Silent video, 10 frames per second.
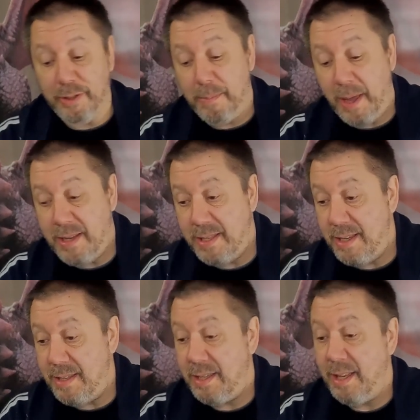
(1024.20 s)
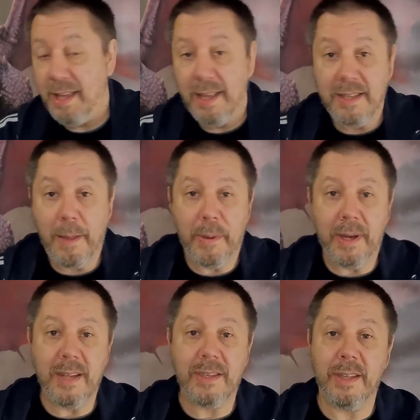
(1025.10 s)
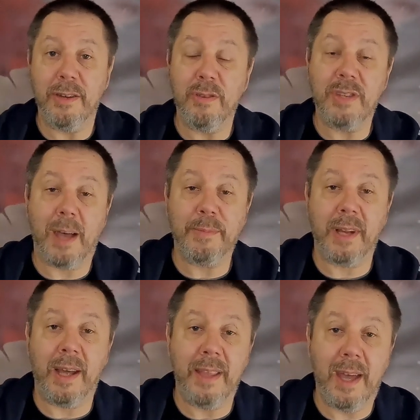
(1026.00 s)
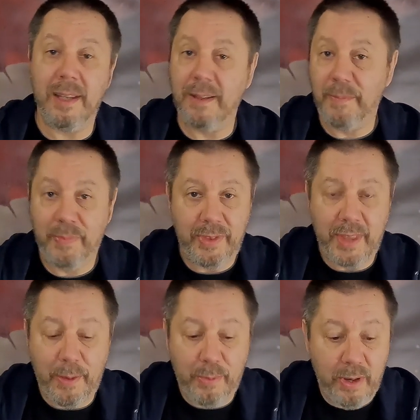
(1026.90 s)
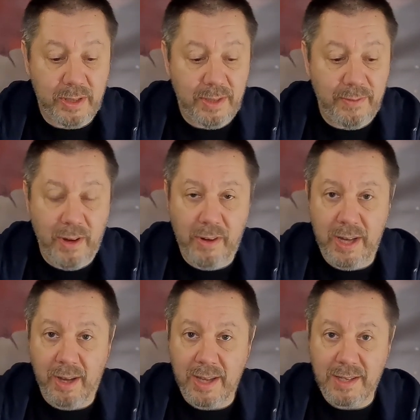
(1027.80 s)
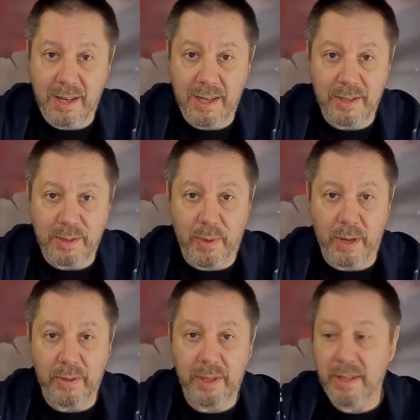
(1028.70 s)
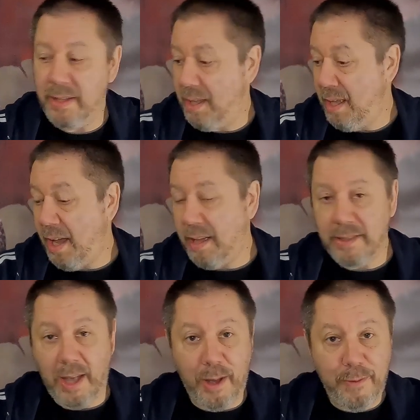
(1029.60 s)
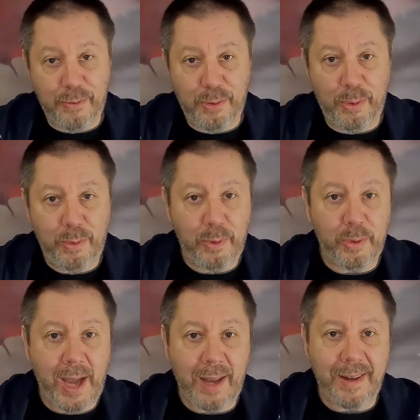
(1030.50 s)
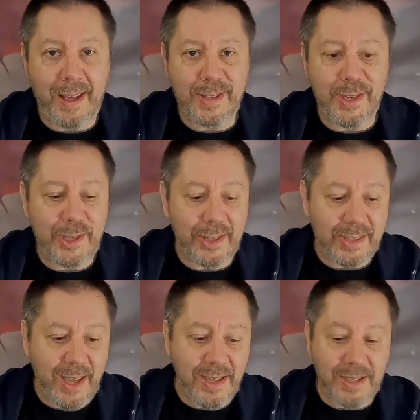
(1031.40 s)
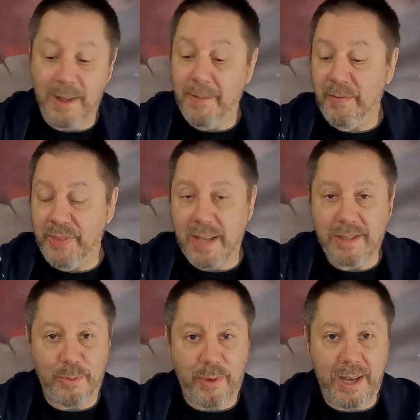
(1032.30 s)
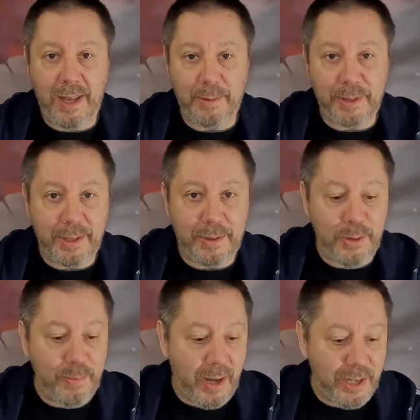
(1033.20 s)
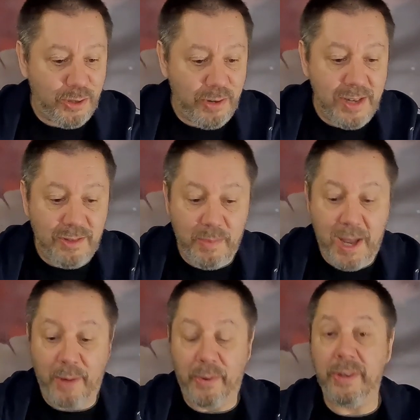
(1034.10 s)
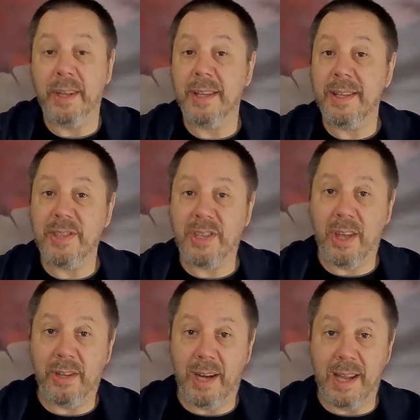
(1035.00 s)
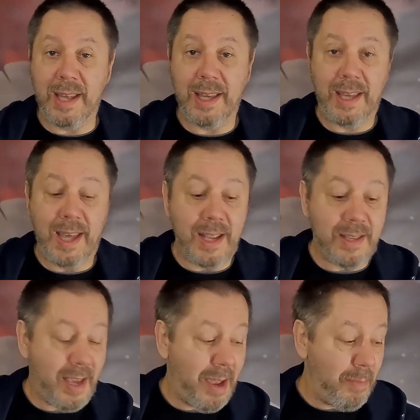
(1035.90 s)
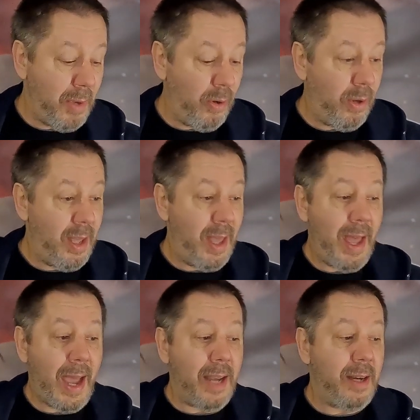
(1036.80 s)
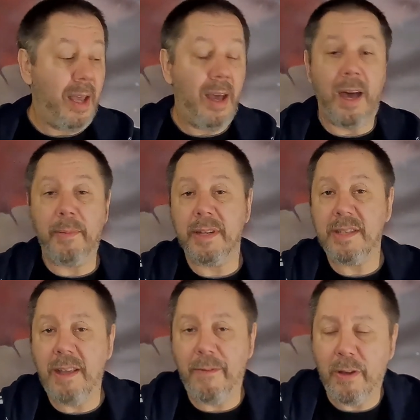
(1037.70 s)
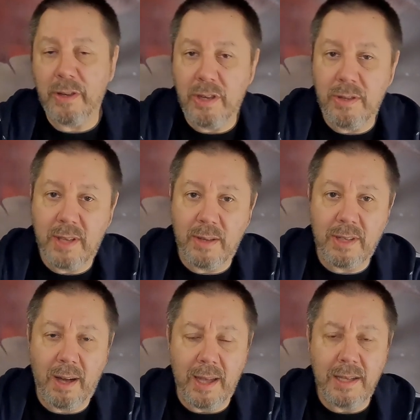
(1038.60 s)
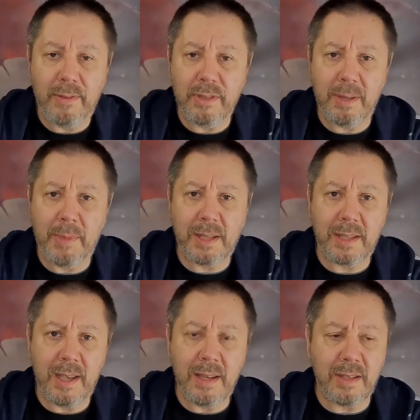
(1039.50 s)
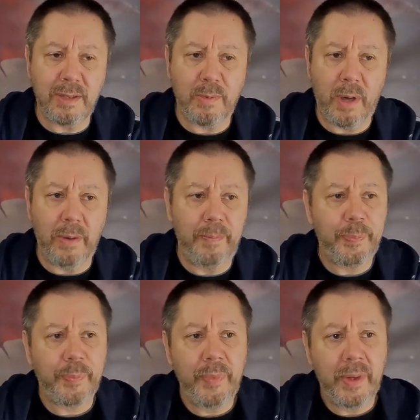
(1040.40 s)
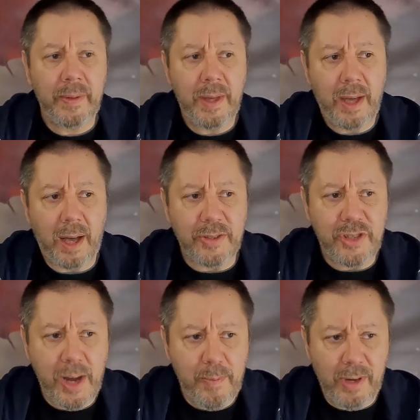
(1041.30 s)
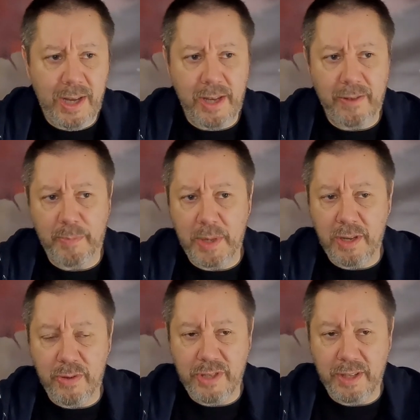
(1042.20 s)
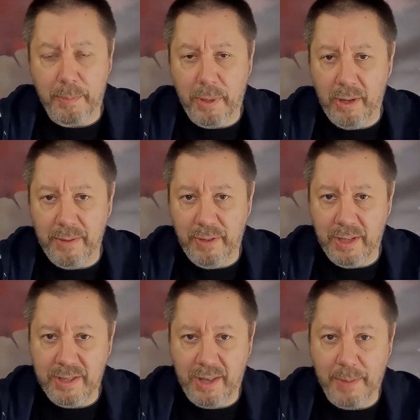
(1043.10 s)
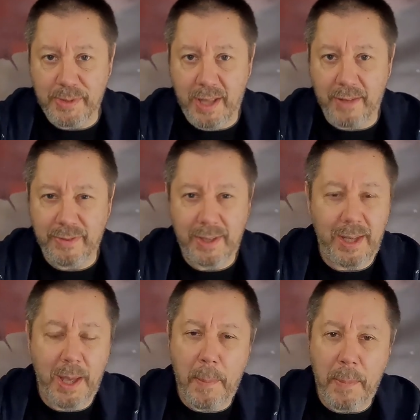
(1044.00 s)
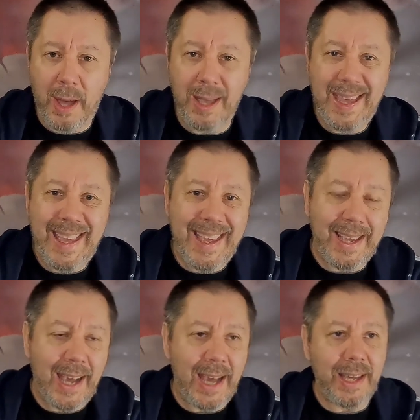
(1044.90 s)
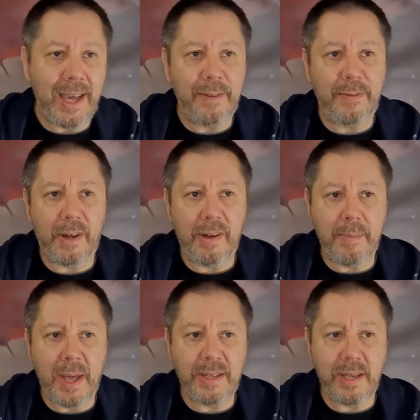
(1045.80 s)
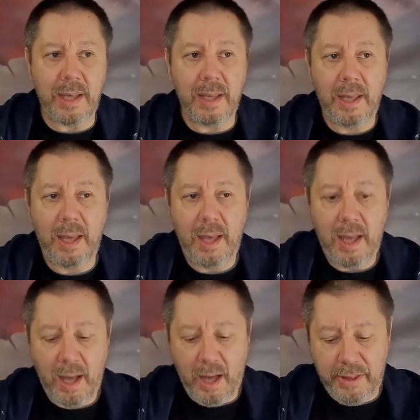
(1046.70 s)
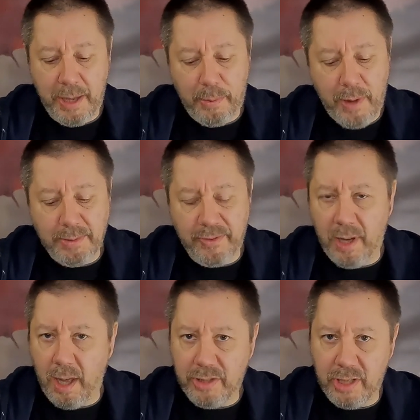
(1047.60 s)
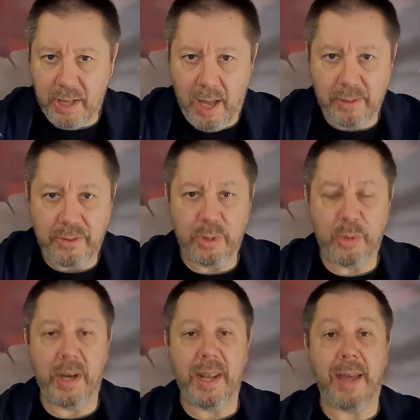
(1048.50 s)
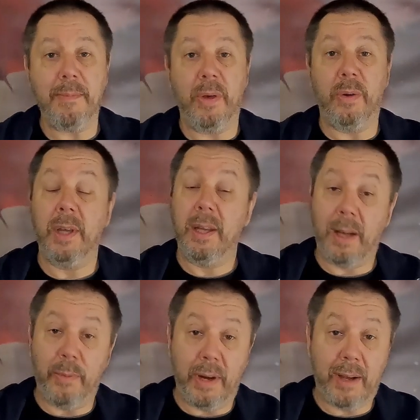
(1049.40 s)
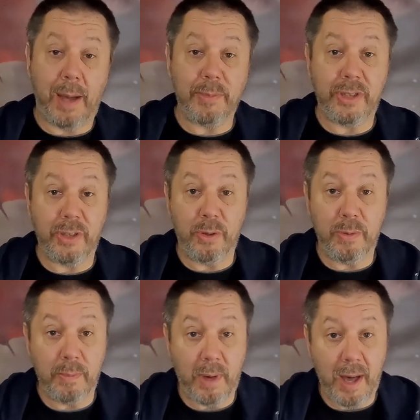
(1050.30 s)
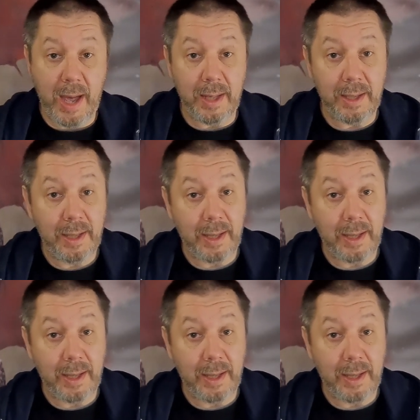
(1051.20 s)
on the bases, dipping into the new tubs like that. That worked very nicely as well. So overall we'll count that as a success. That's the way I'm going to do my trees from now on, certainly in 10mm, and I'm going to see if I can use those clays for some other things as well. I generally have been using the polyfiller type stuff, but it can get very messy. I think perhaps for larger scales, so 28mm, like when I come to do my